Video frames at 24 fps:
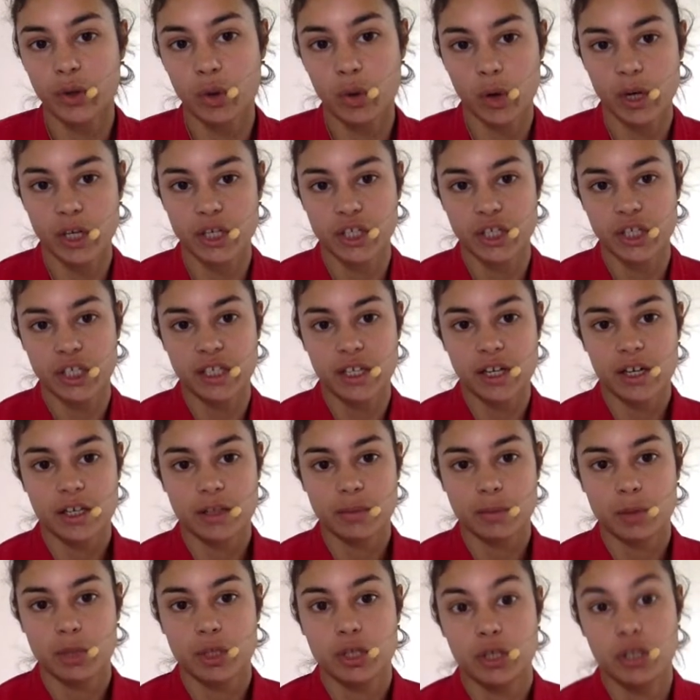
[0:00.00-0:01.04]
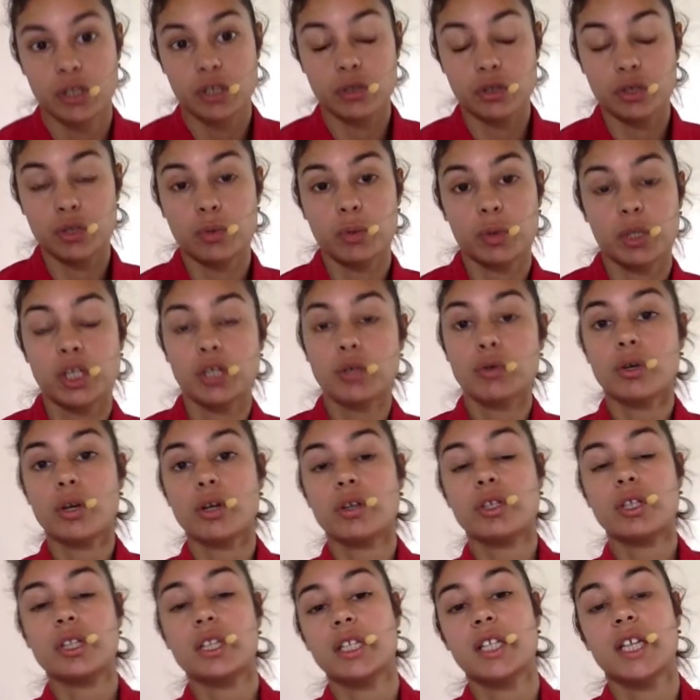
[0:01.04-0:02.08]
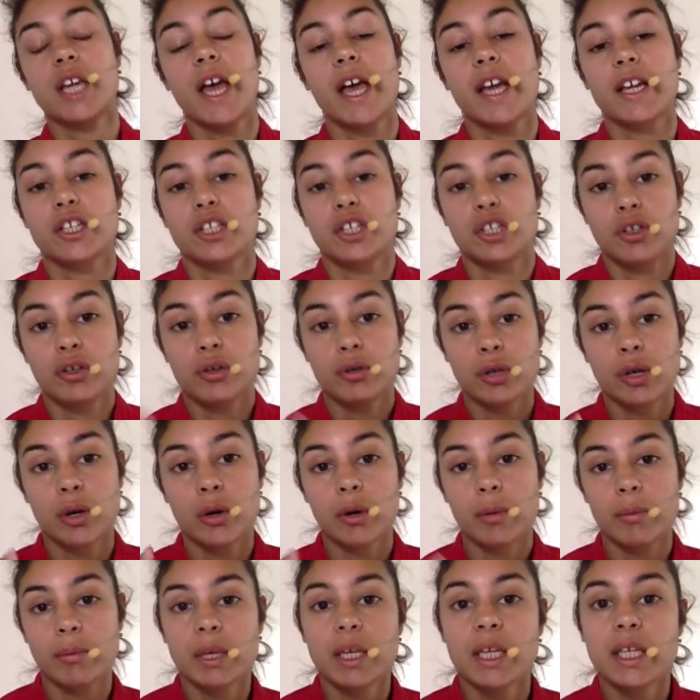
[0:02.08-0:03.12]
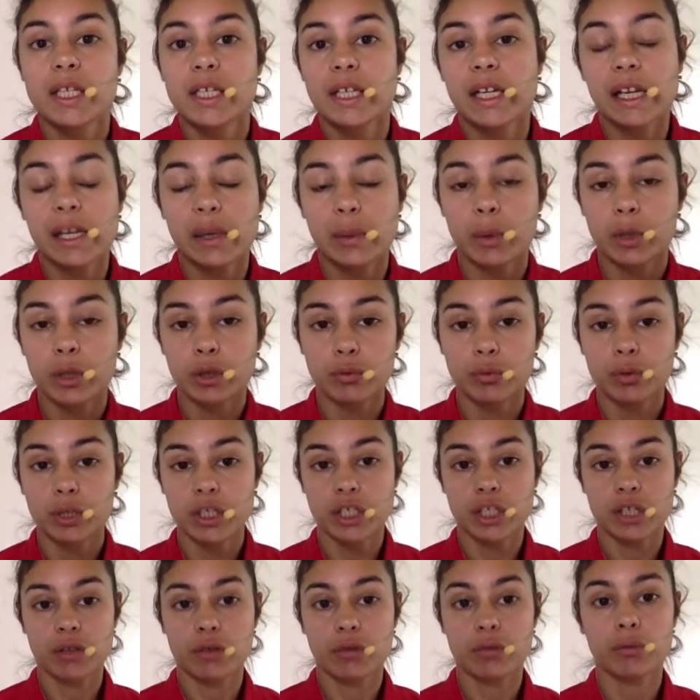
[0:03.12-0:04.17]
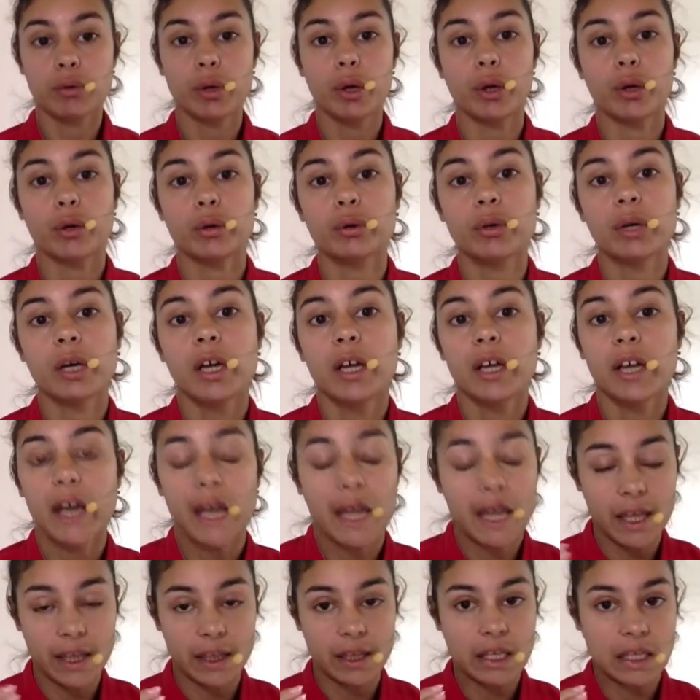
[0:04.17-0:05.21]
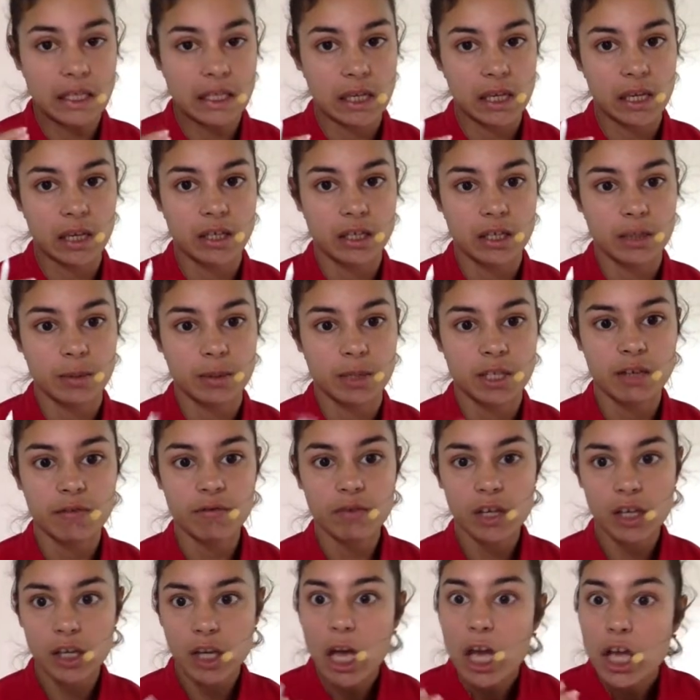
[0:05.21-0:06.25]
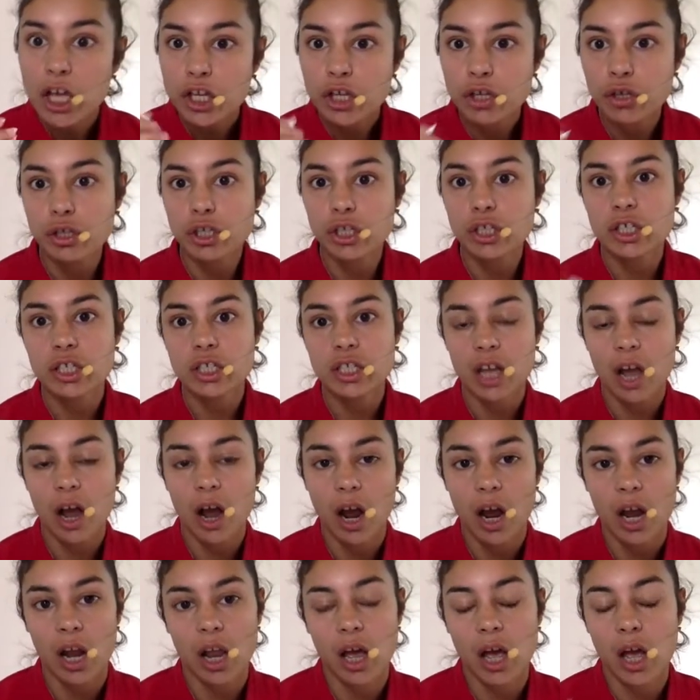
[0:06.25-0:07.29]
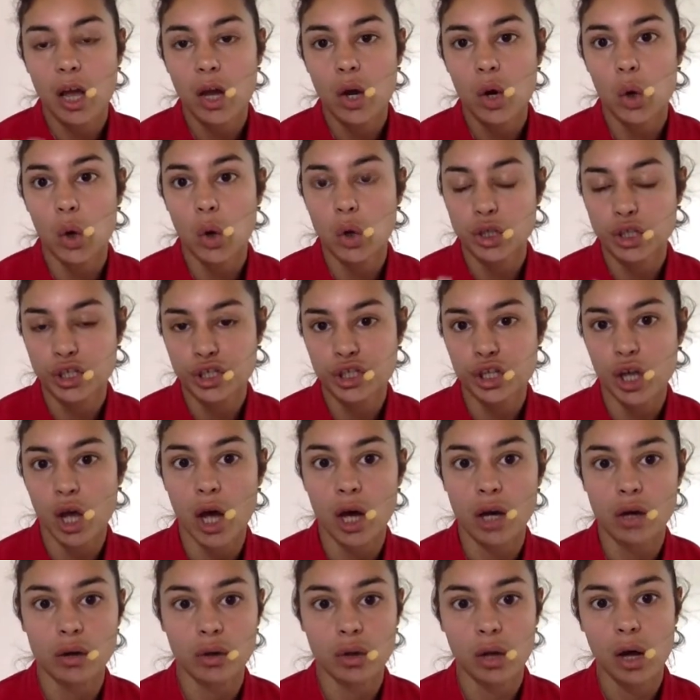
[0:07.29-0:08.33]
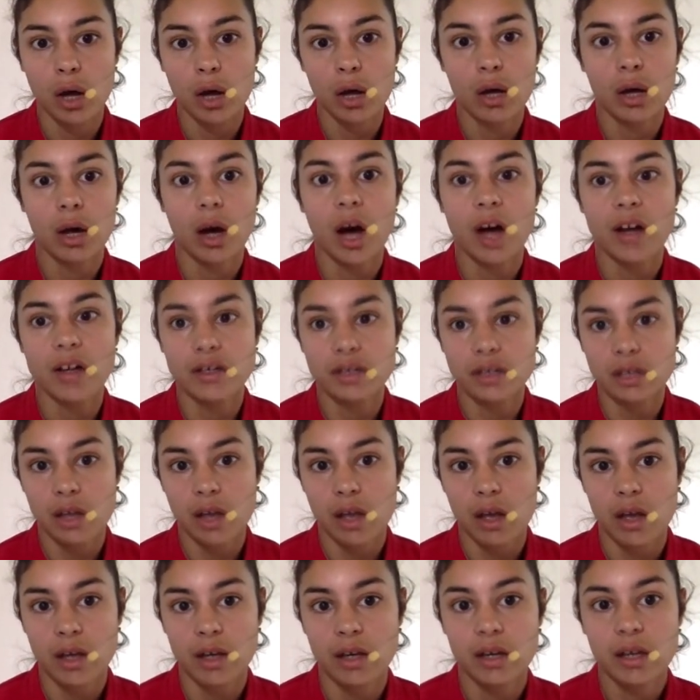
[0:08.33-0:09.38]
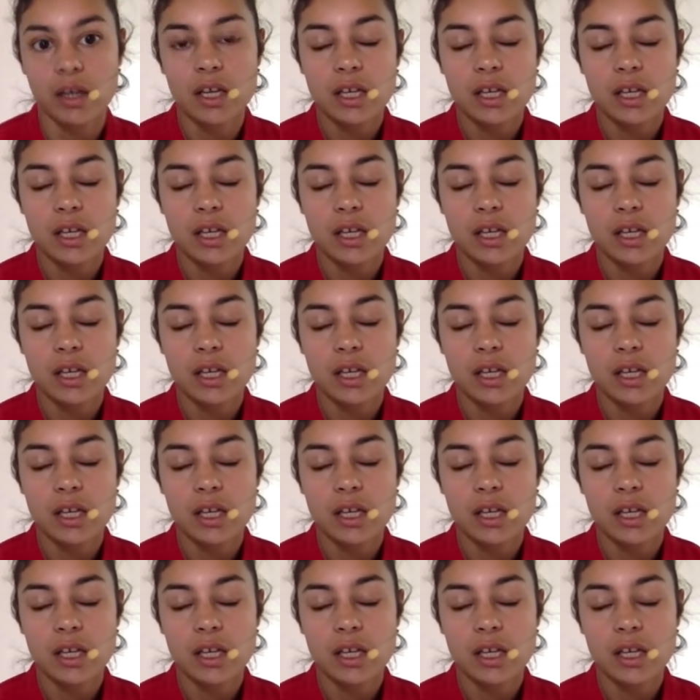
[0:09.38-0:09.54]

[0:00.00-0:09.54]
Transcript: question is asking me to do. So when you go to the text, you know immediately when you're reading through in these lines specific, you could just highlight or circle or underline